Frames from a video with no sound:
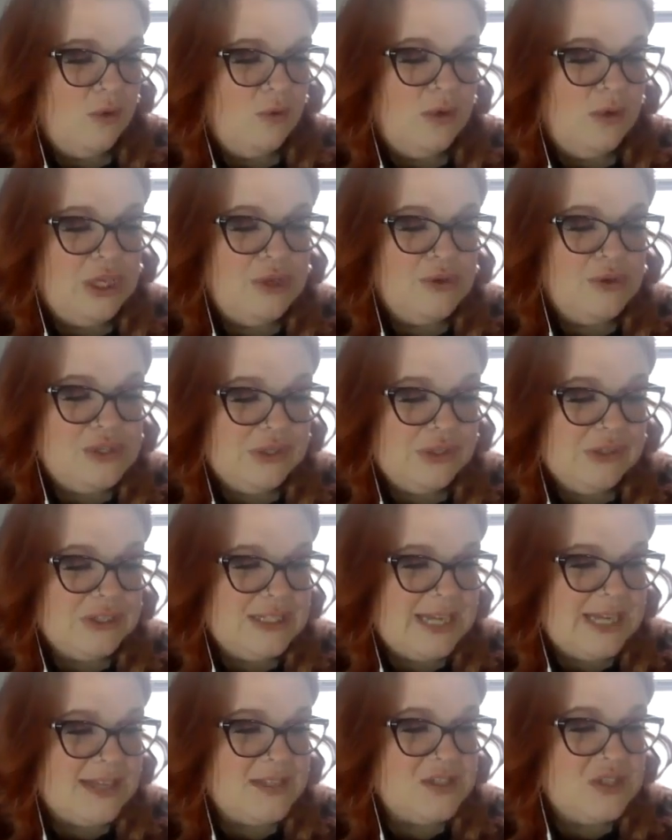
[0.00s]
When you do your
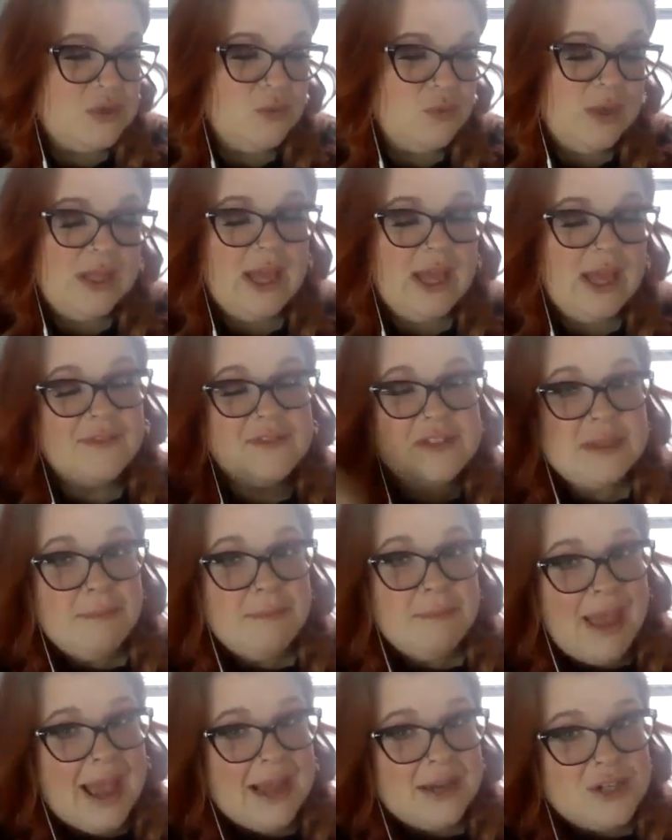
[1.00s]
test, you will have to
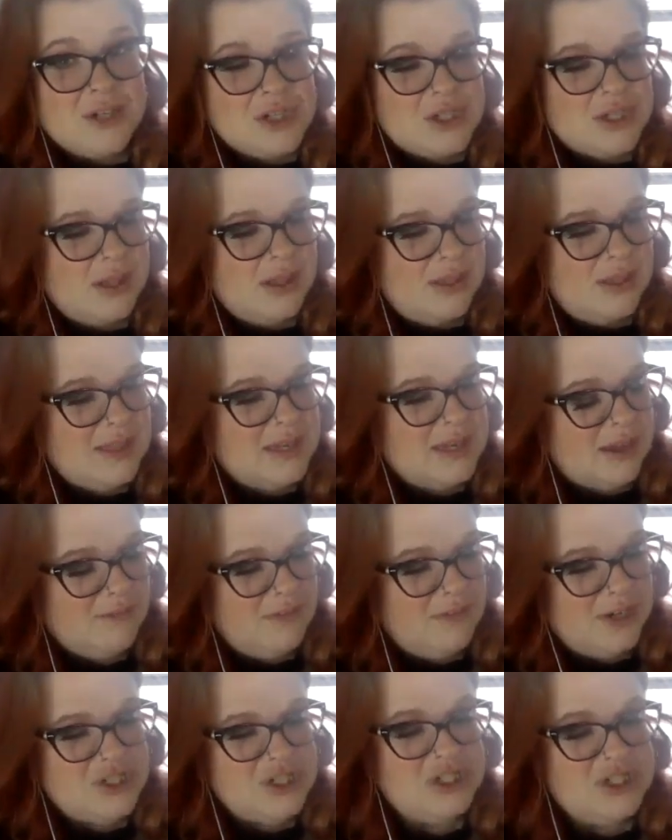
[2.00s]
match the
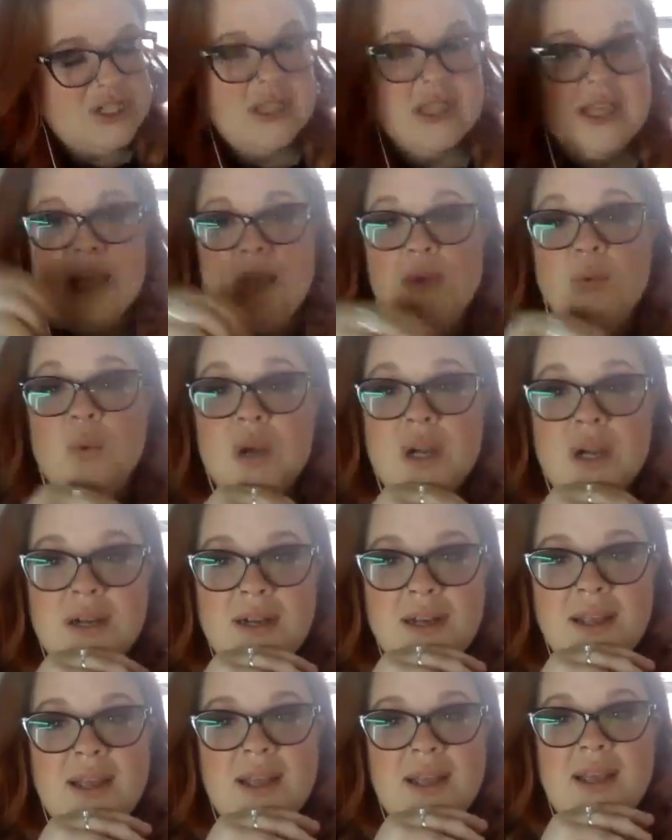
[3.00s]
definition to the
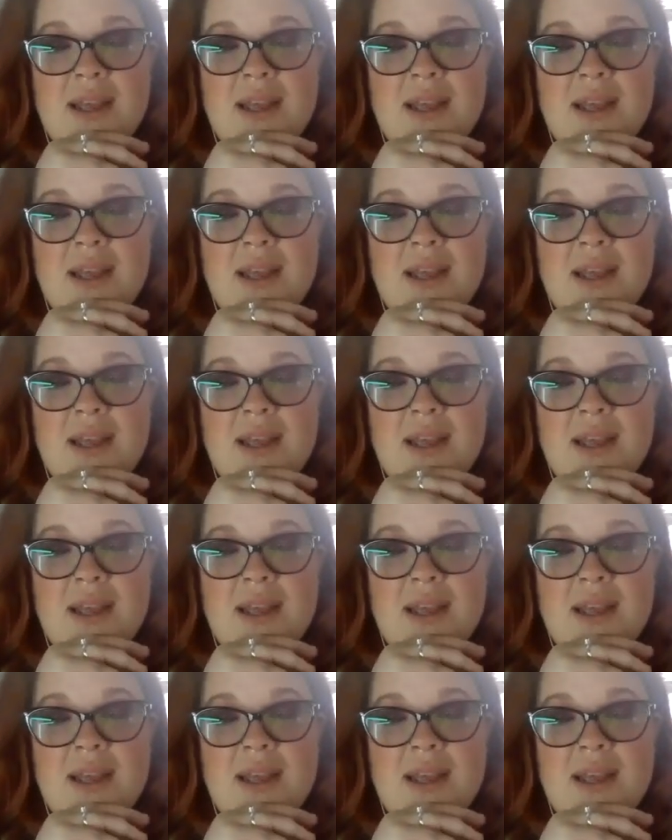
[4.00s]
keyword.